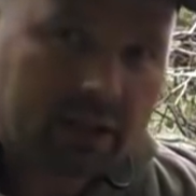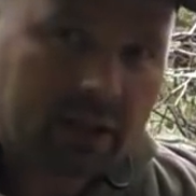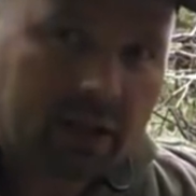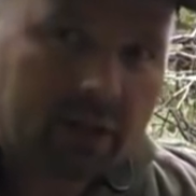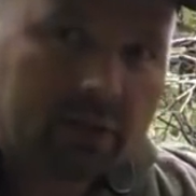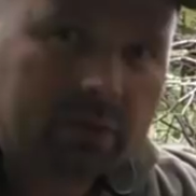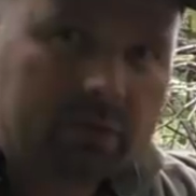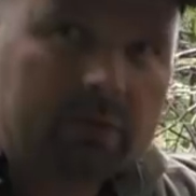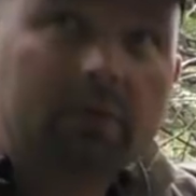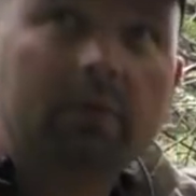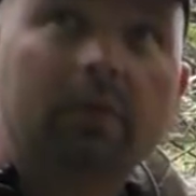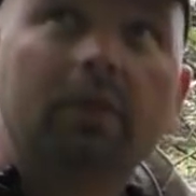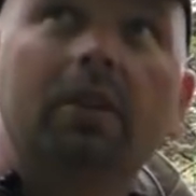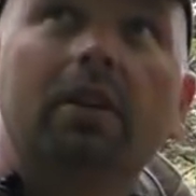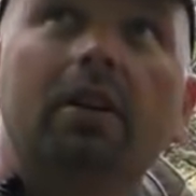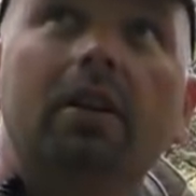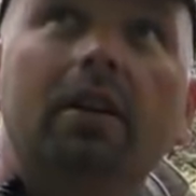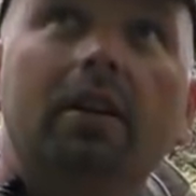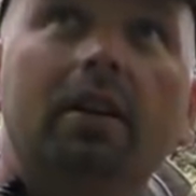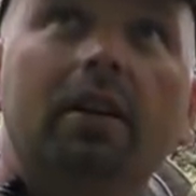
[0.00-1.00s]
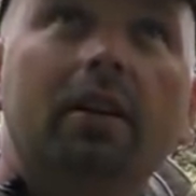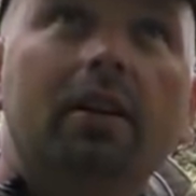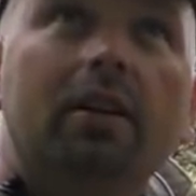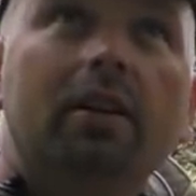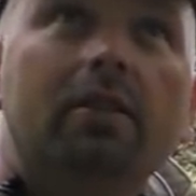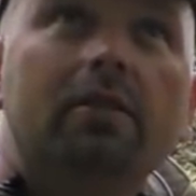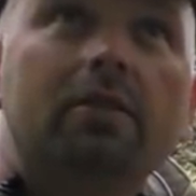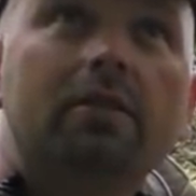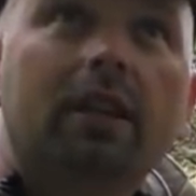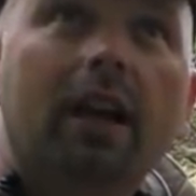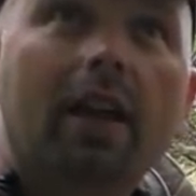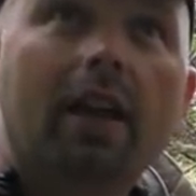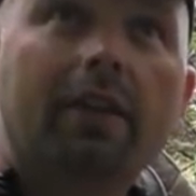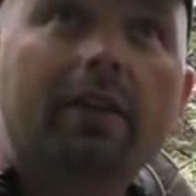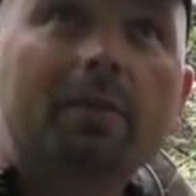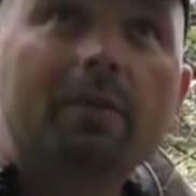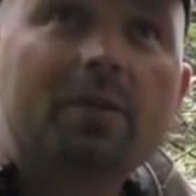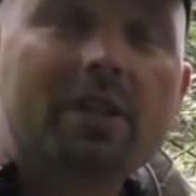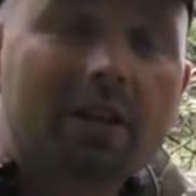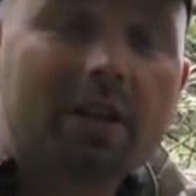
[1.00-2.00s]
down, just gathered
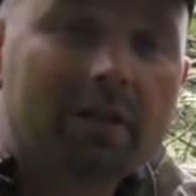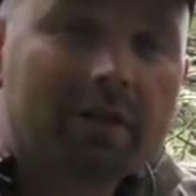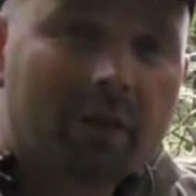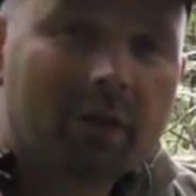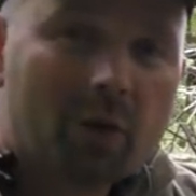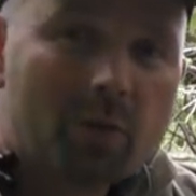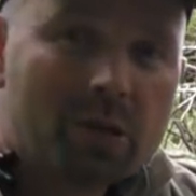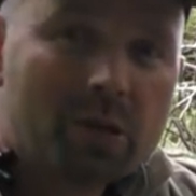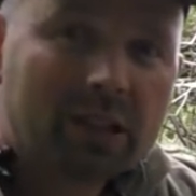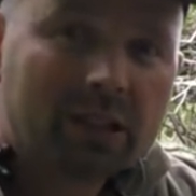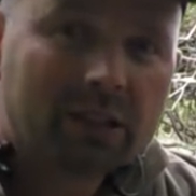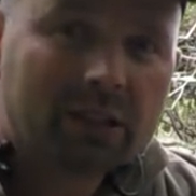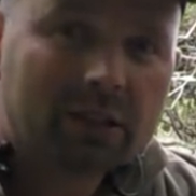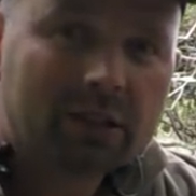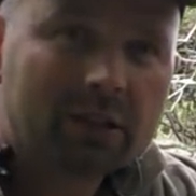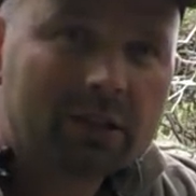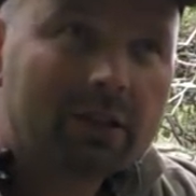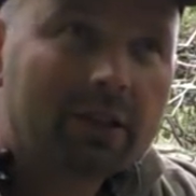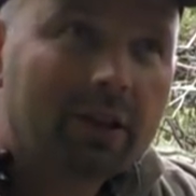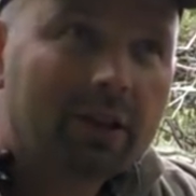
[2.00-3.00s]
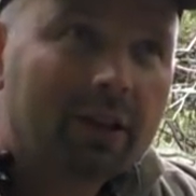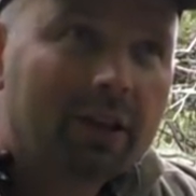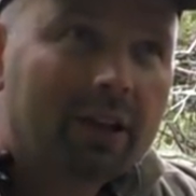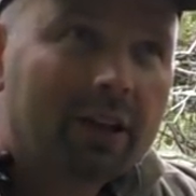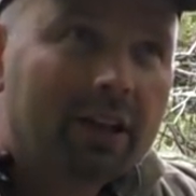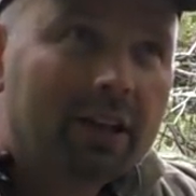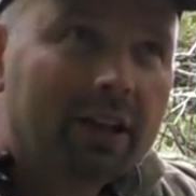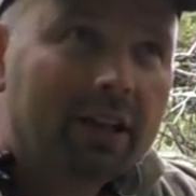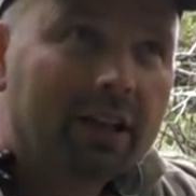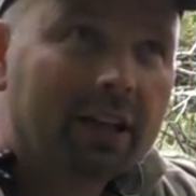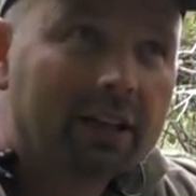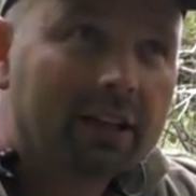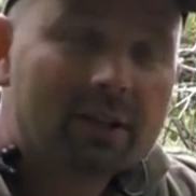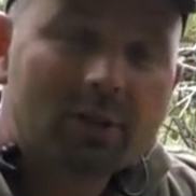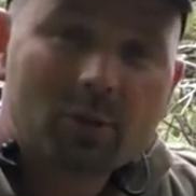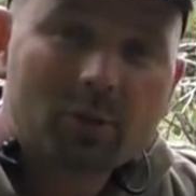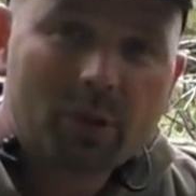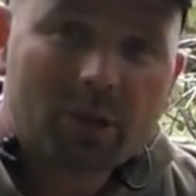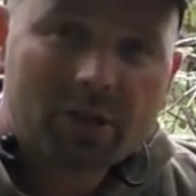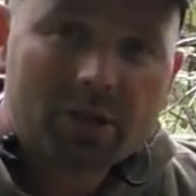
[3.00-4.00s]
himself for a minute in
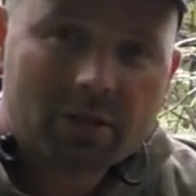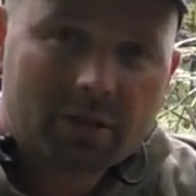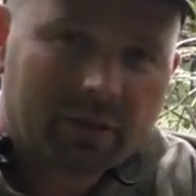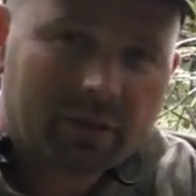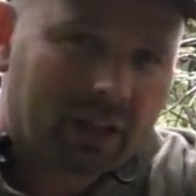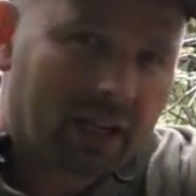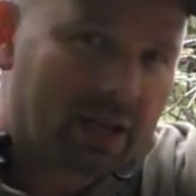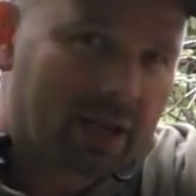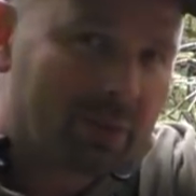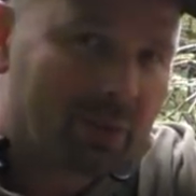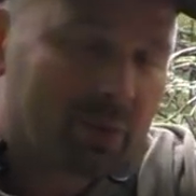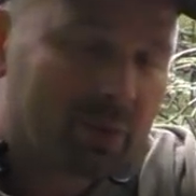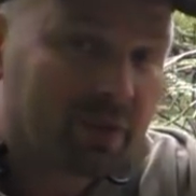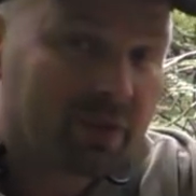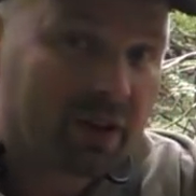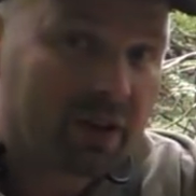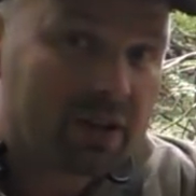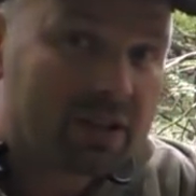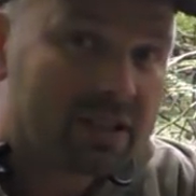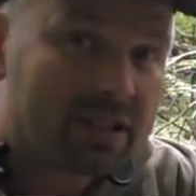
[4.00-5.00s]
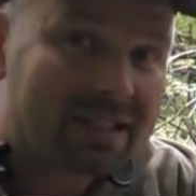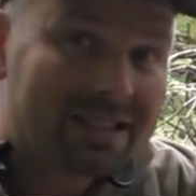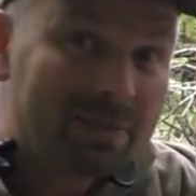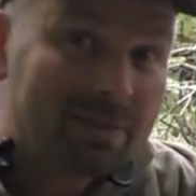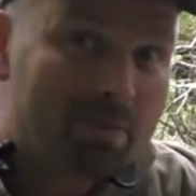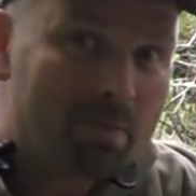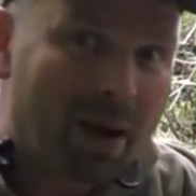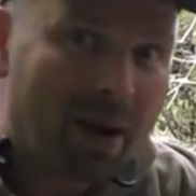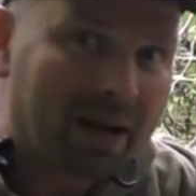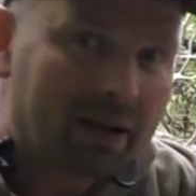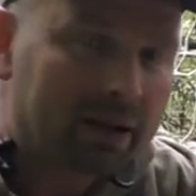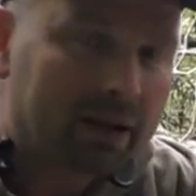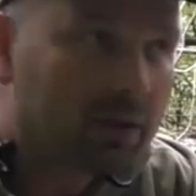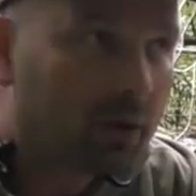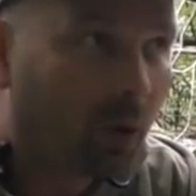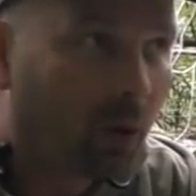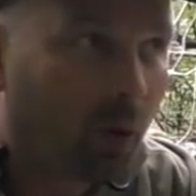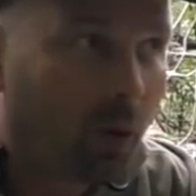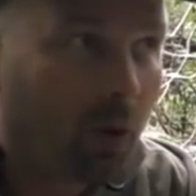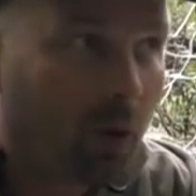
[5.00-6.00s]
anticipation of climbing up the very steep bank
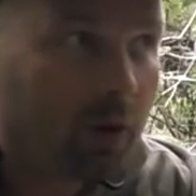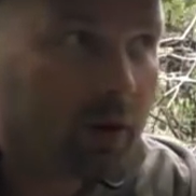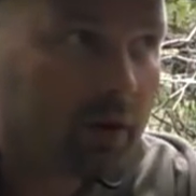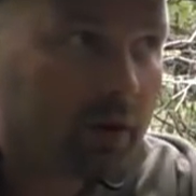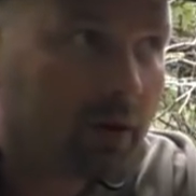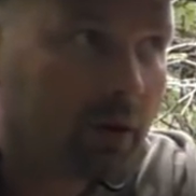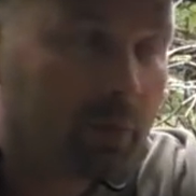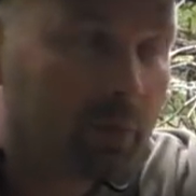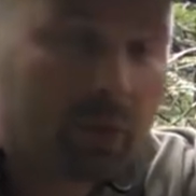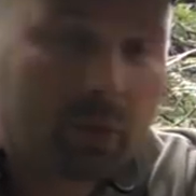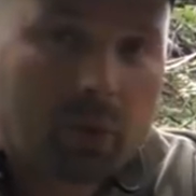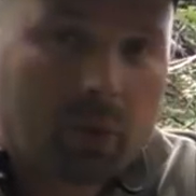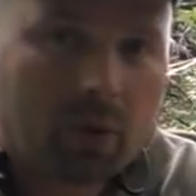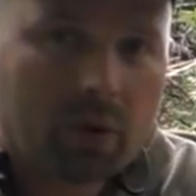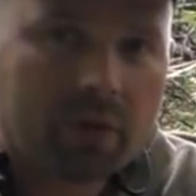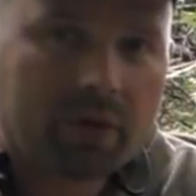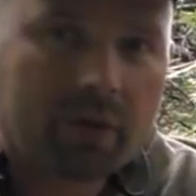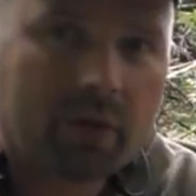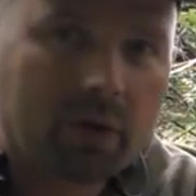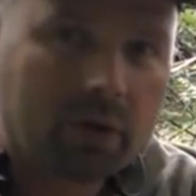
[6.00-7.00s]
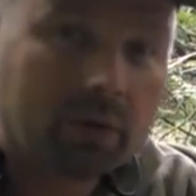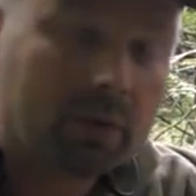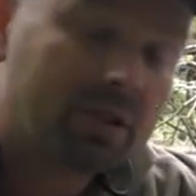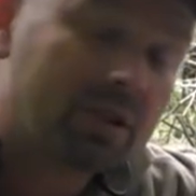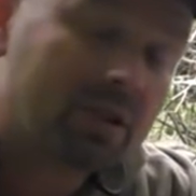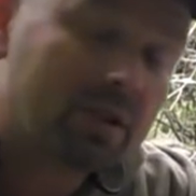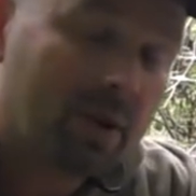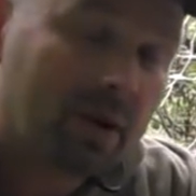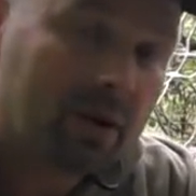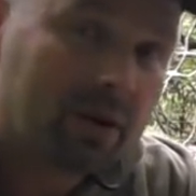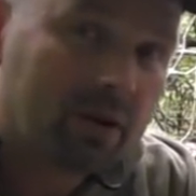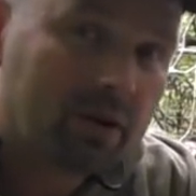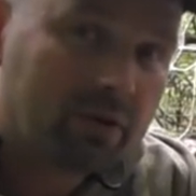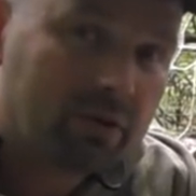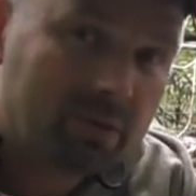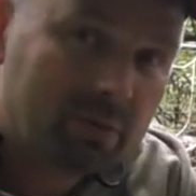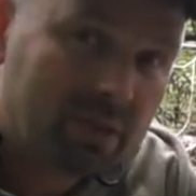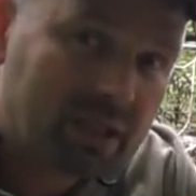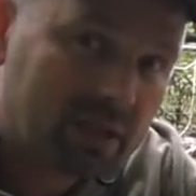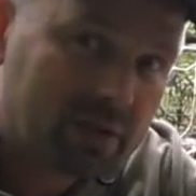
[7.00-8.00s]
or up the waterfall, which is about
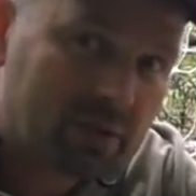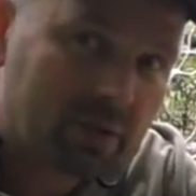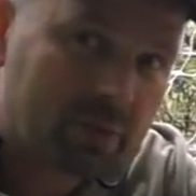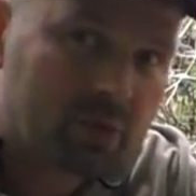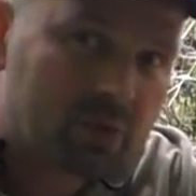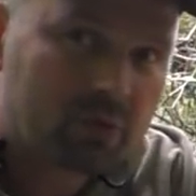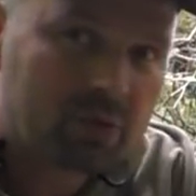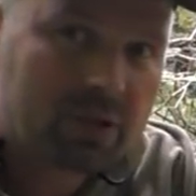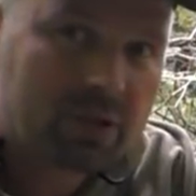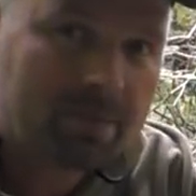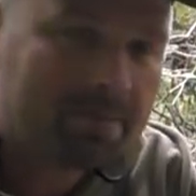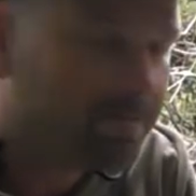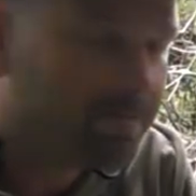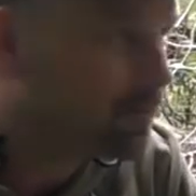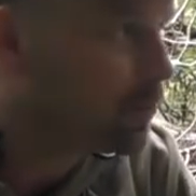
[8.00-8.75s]
100 metres upstream.